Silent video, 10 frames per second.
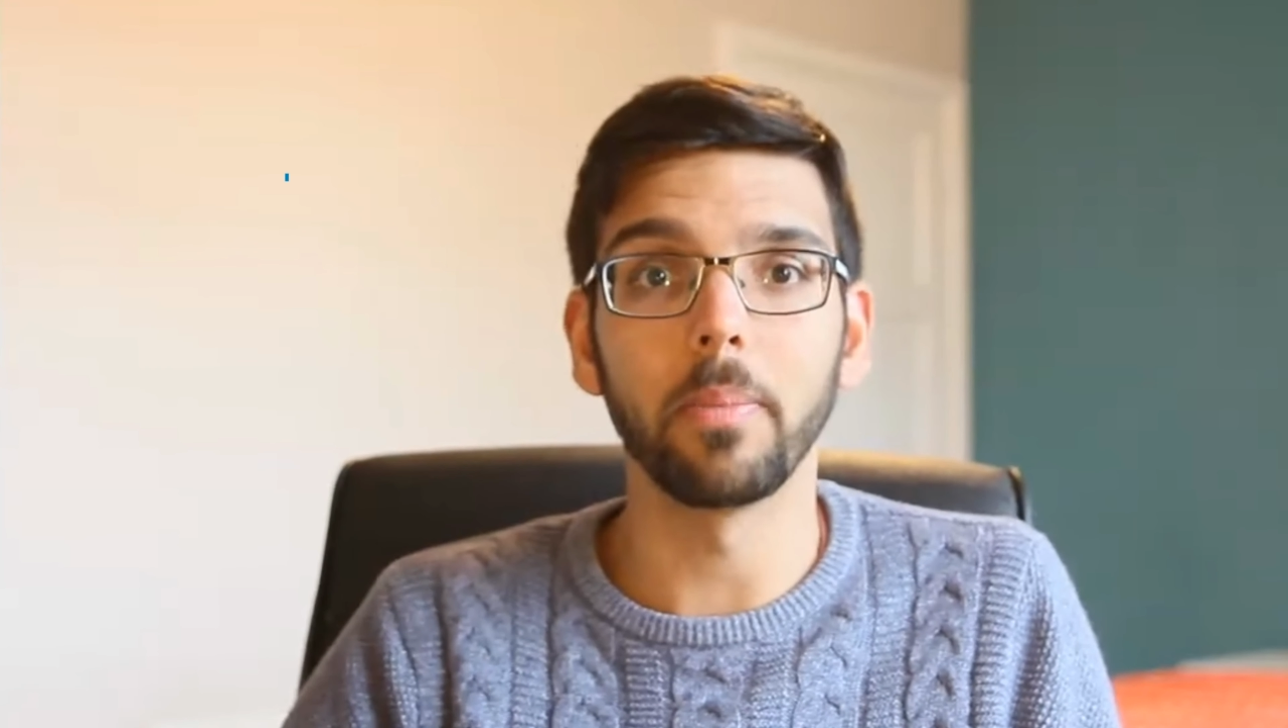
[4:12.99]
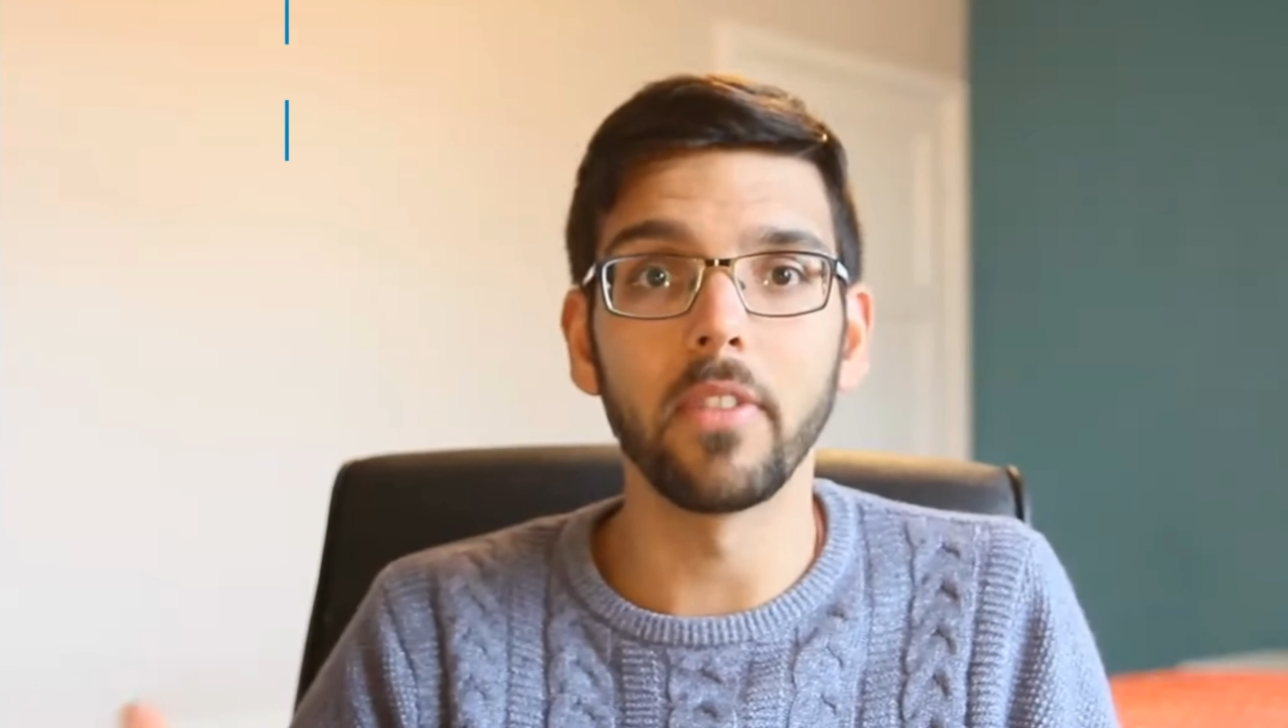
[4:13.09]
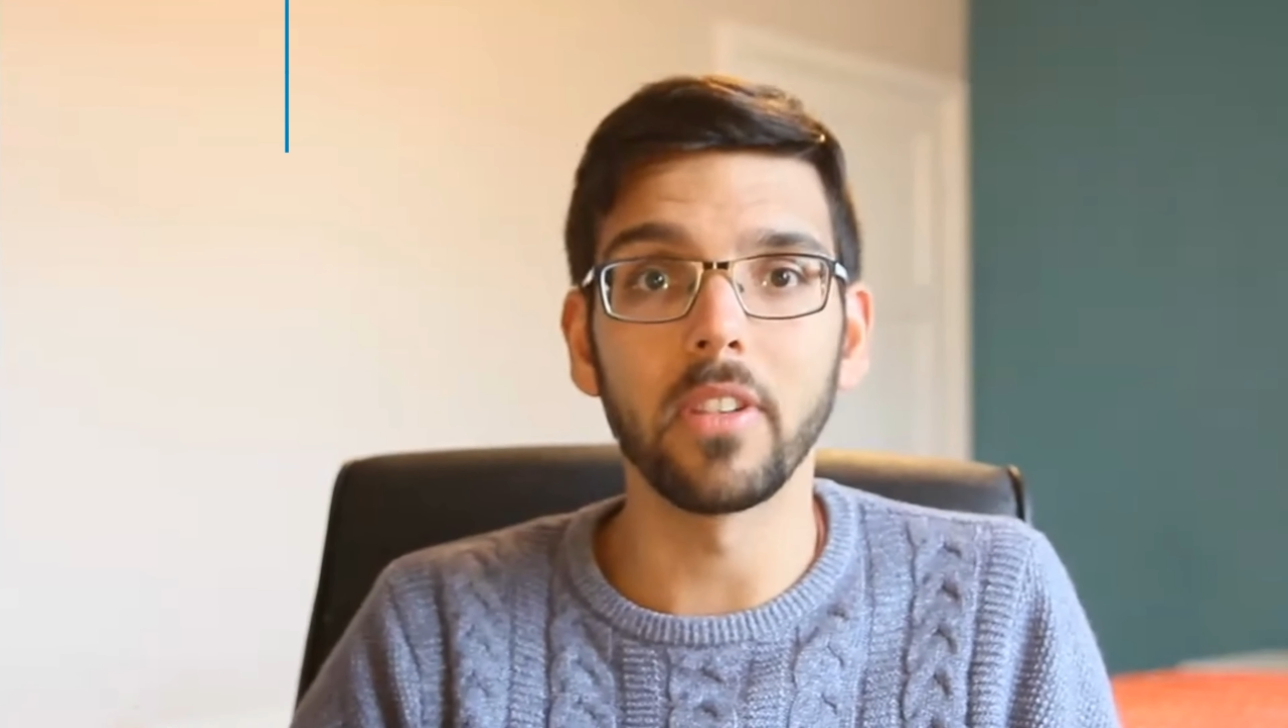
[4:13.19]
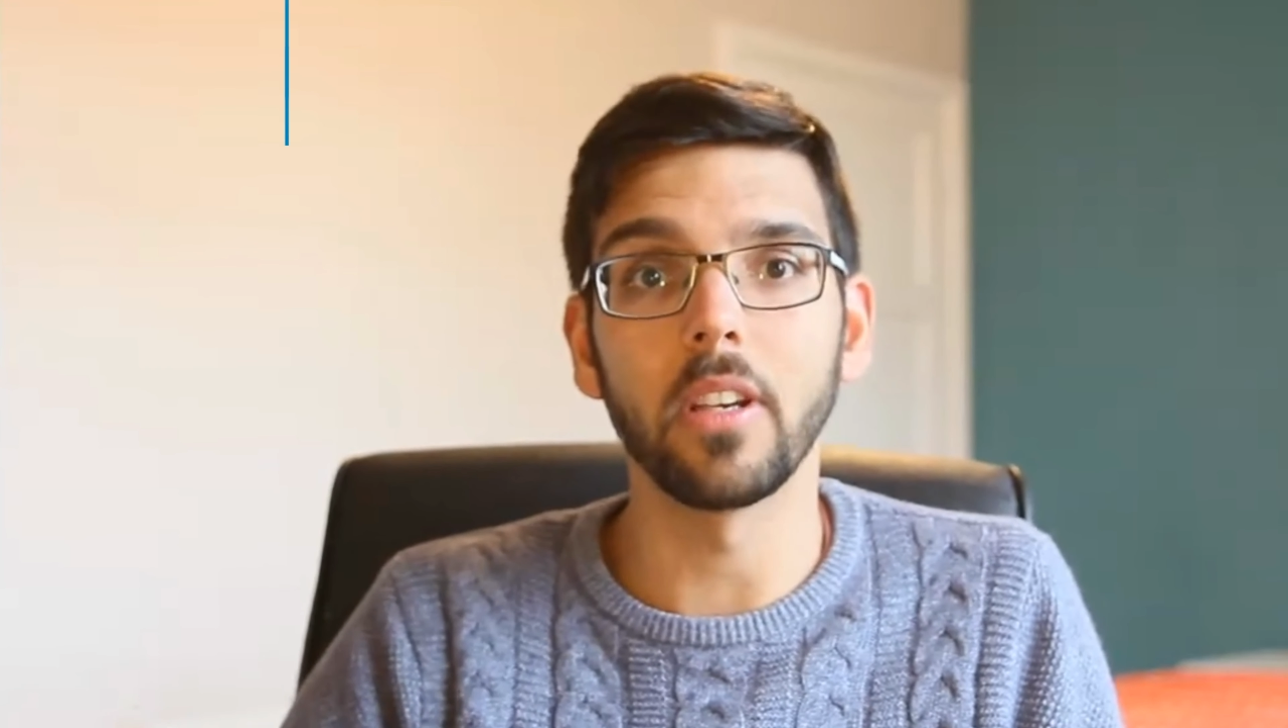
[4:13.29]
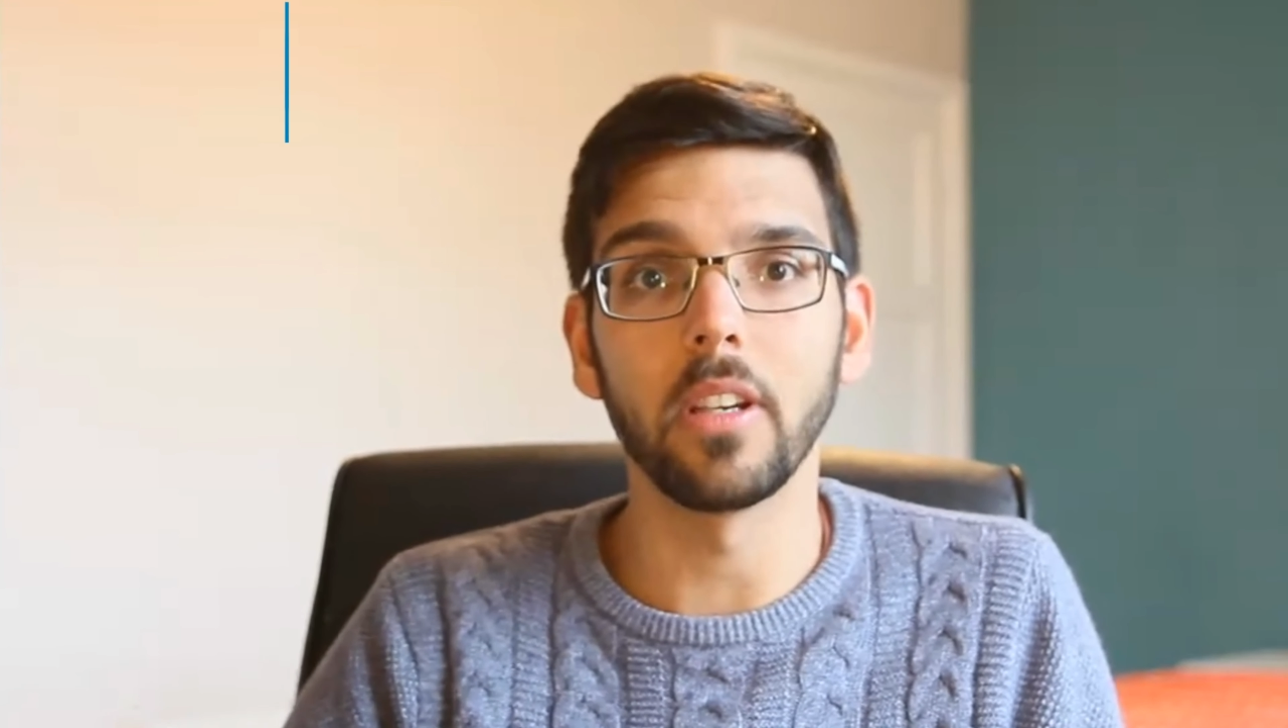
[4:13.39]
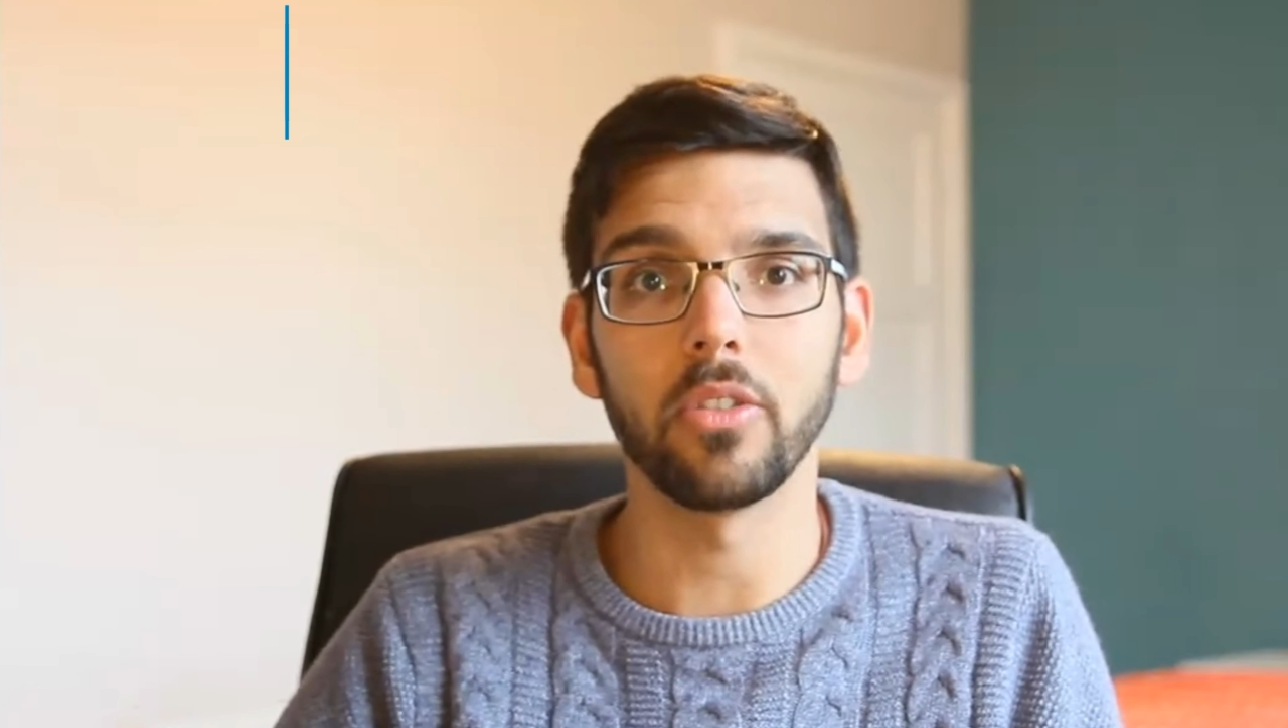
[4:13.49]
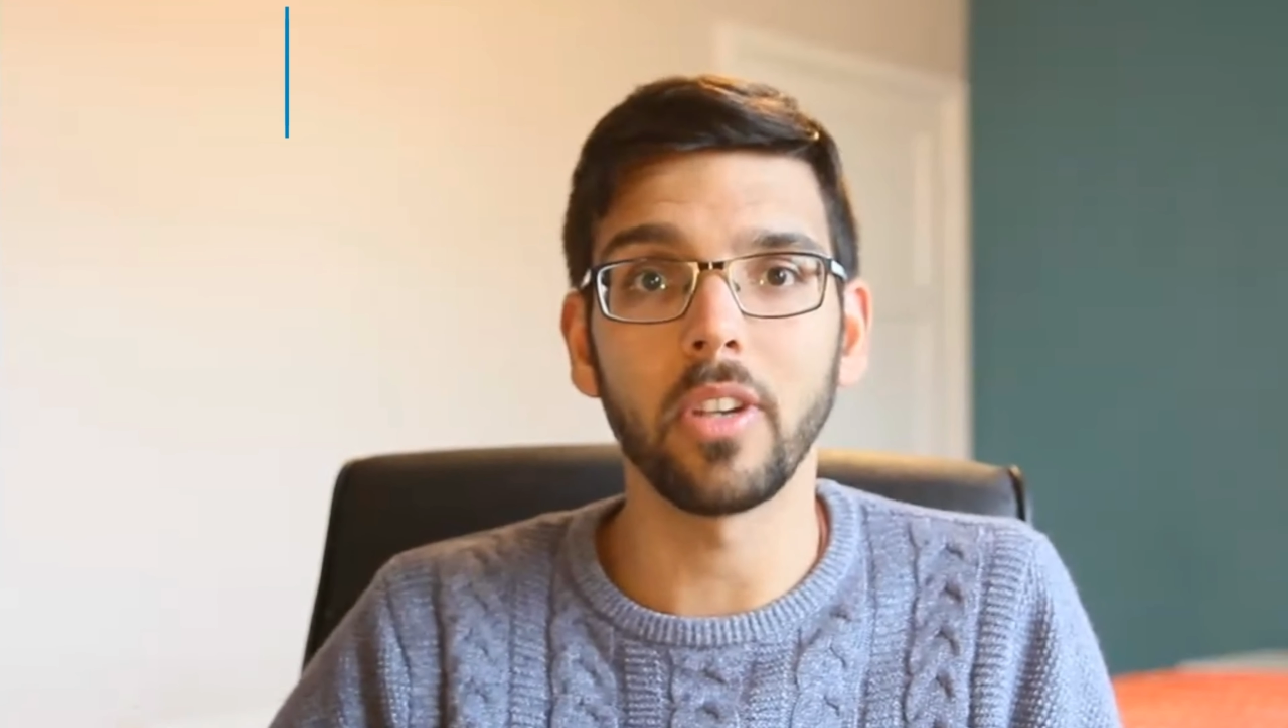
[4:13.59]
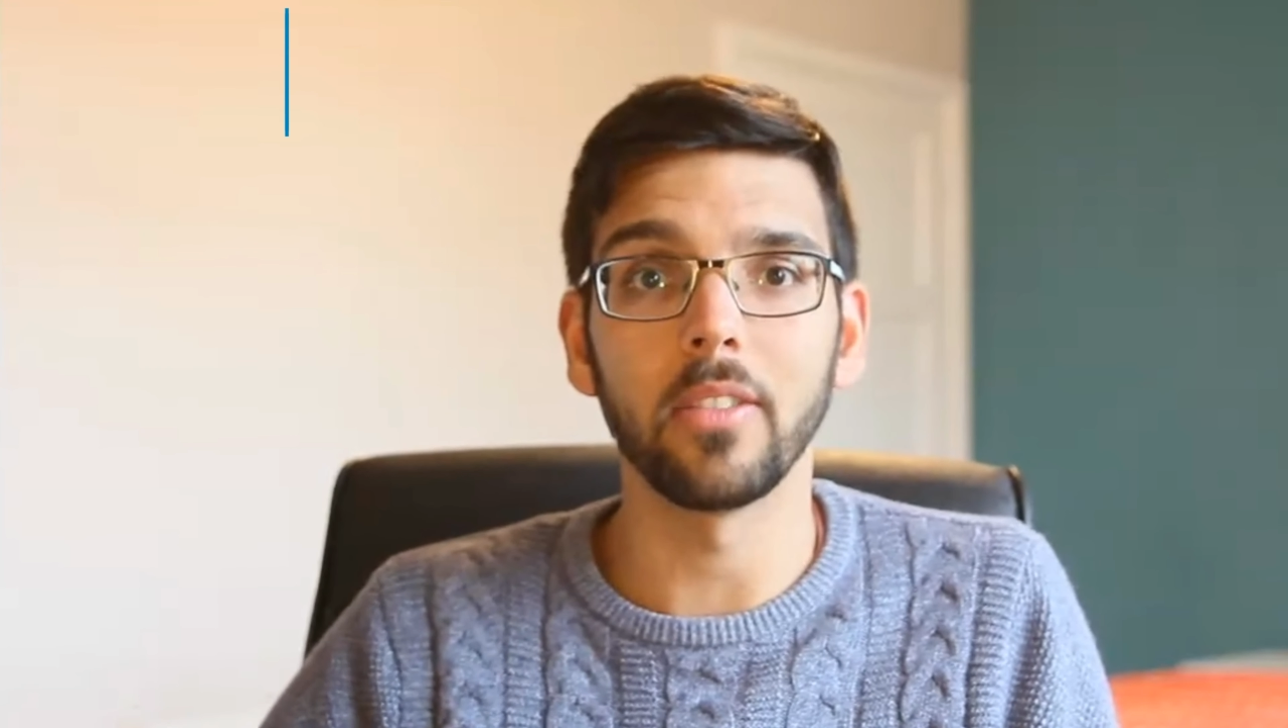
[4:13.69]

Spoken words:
in the search